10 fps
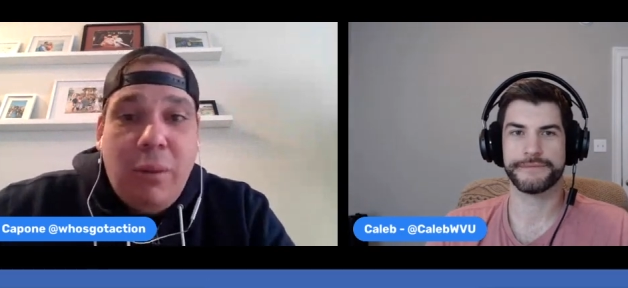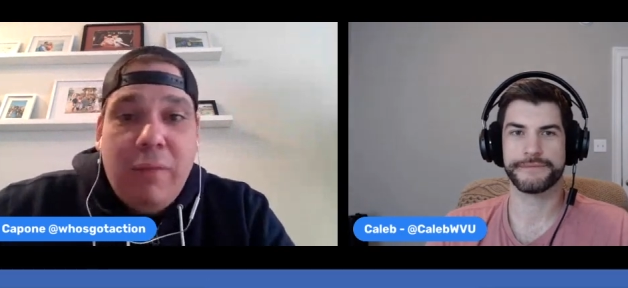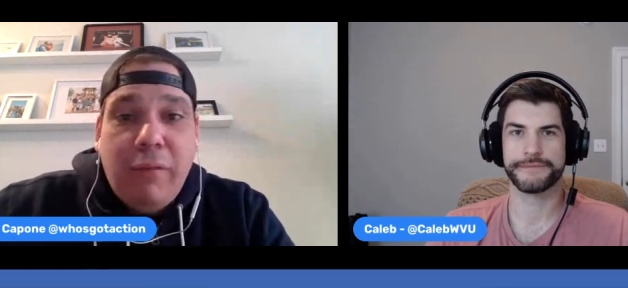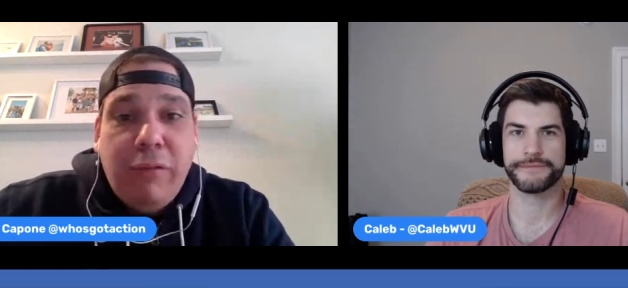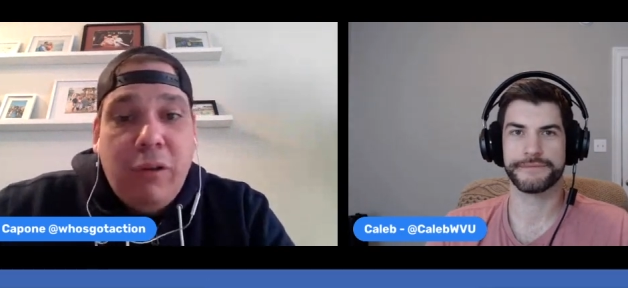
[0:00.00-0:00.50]
Speaker 1: We
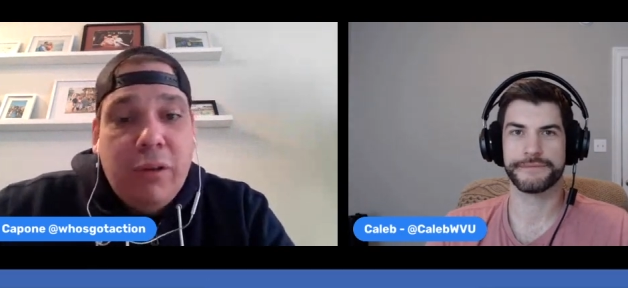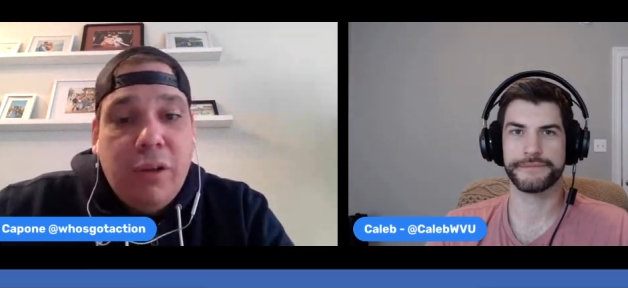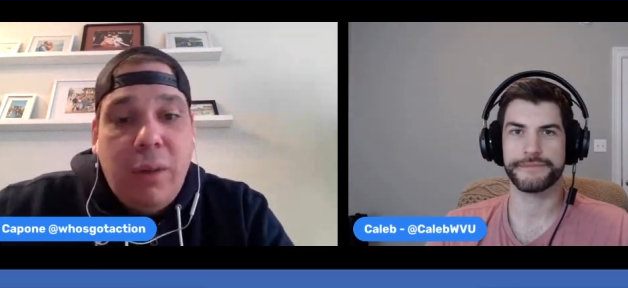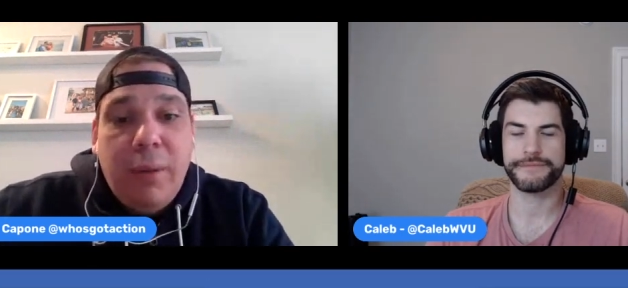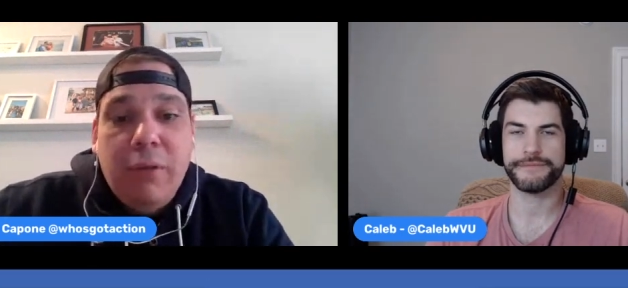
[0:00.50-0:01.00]
have the Florida
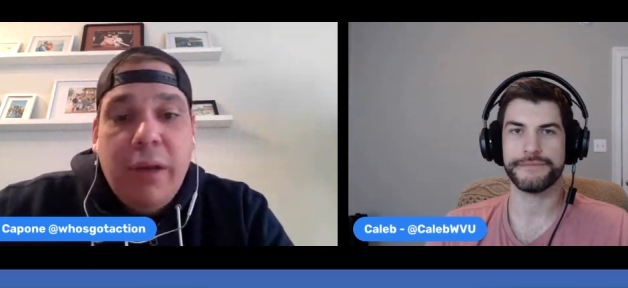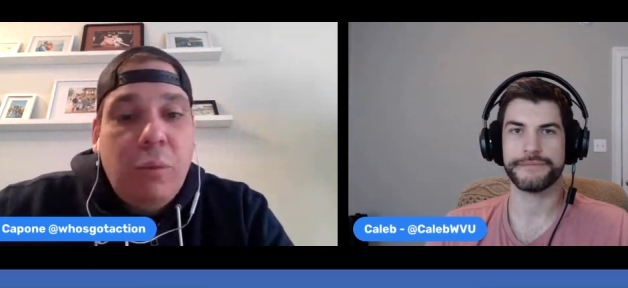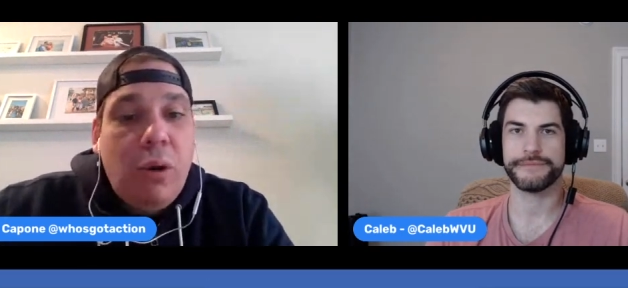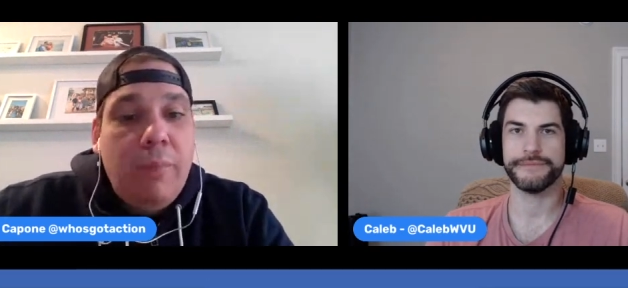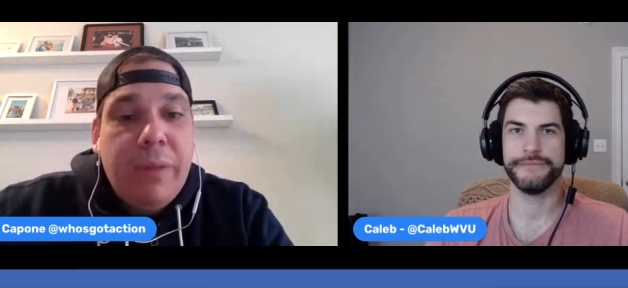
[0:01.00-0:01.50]
Derby
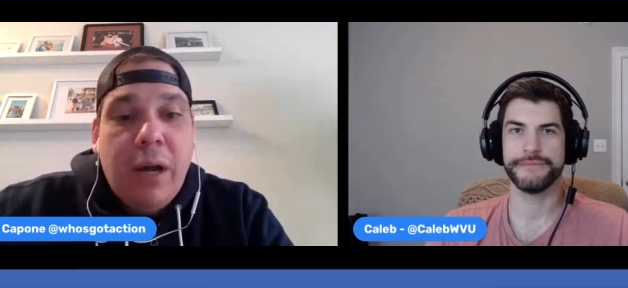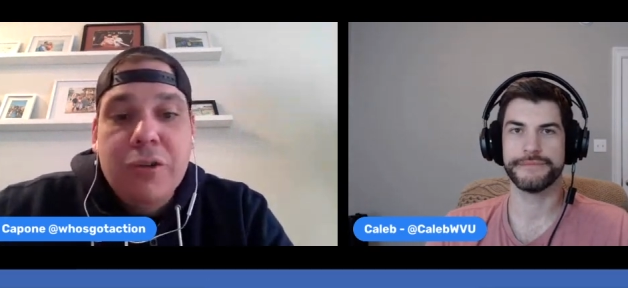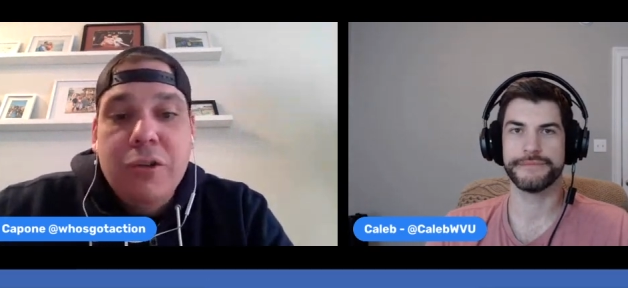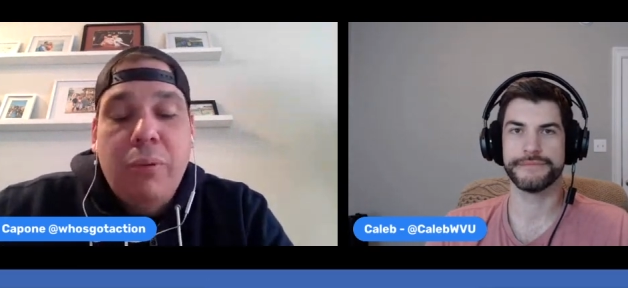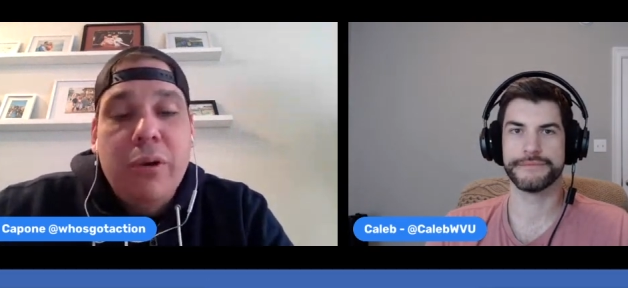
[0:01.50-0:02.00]
Grade
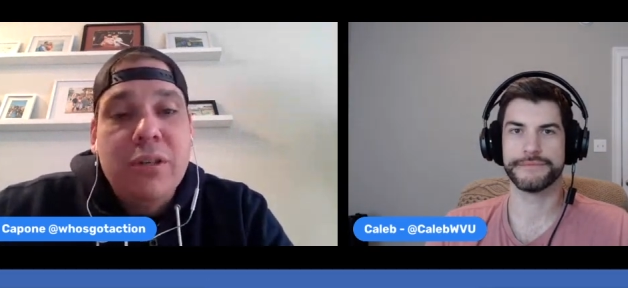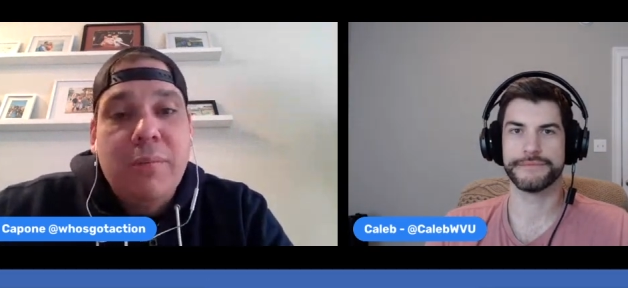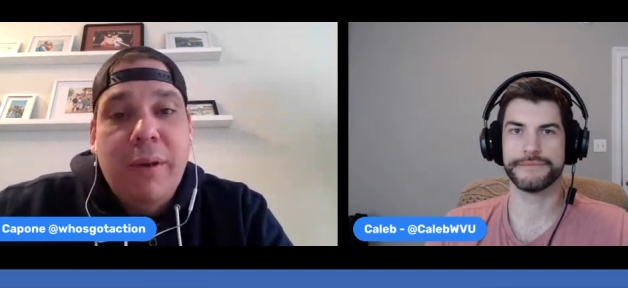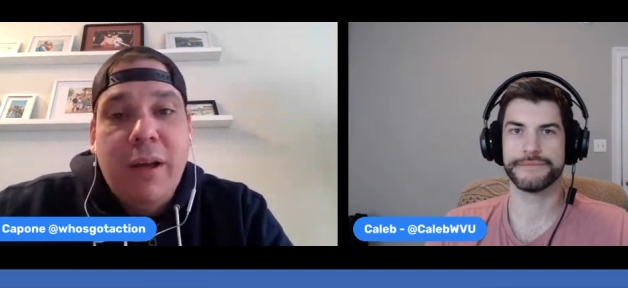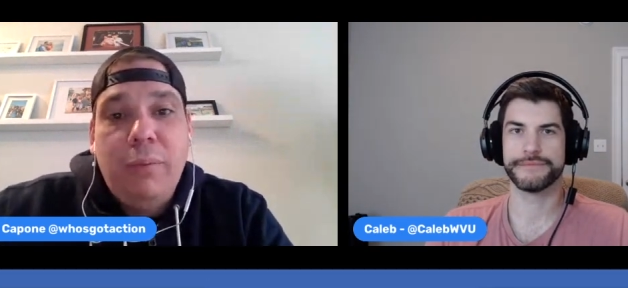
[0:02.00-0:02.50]
100 points
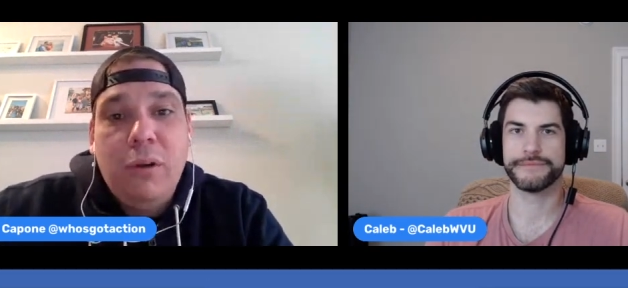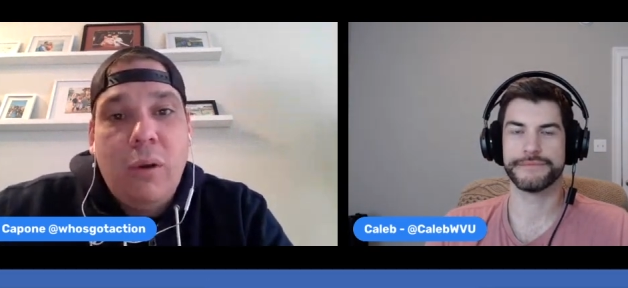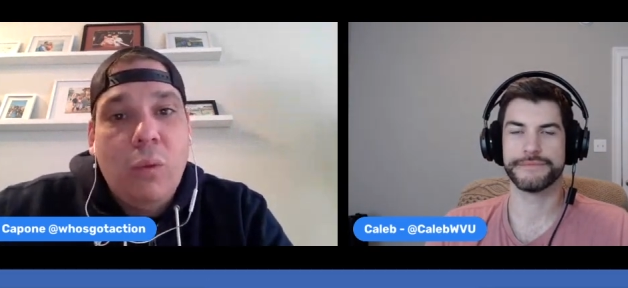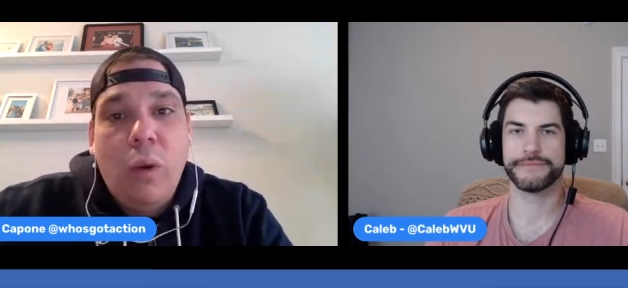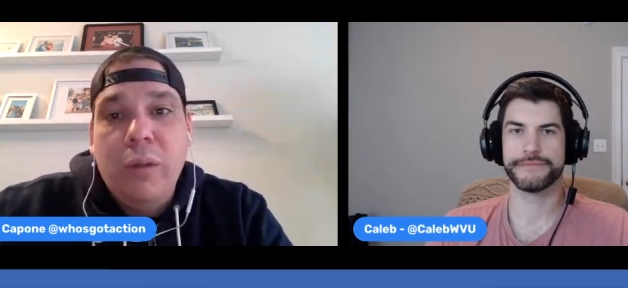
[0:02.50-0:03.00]
available,
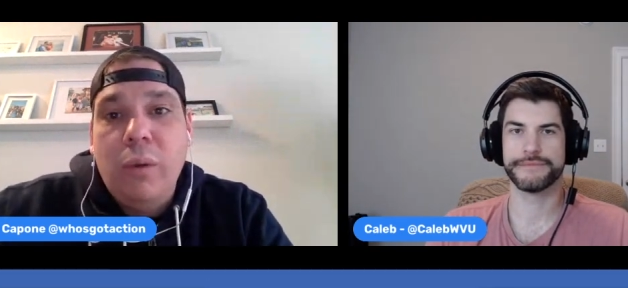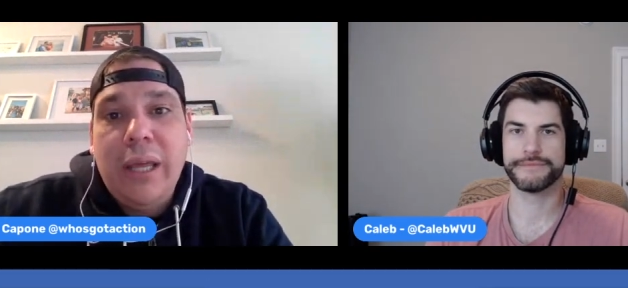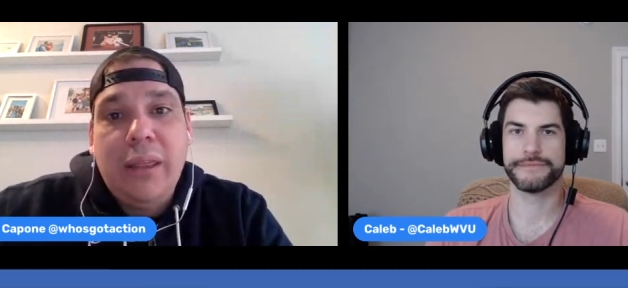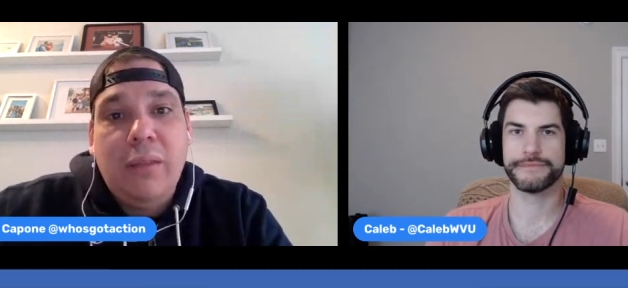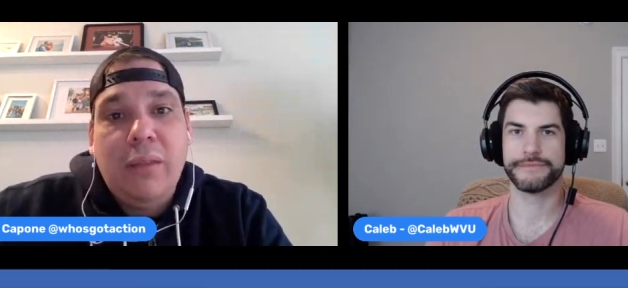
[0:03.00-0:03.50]
going one and one eighth